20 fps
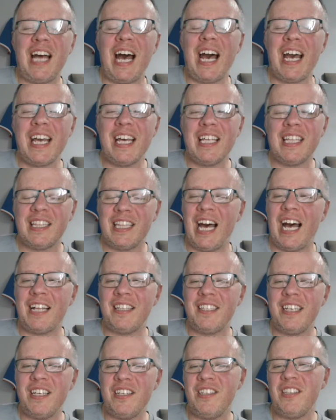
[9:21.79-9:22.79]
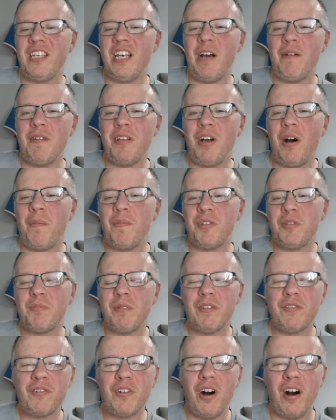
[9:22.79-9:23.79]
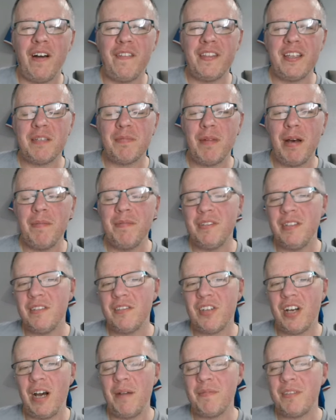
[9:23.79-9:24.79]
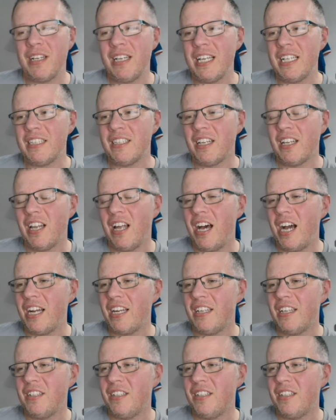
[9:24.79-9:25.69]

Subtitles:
that is the only option we've got at this moment in time to lead the line.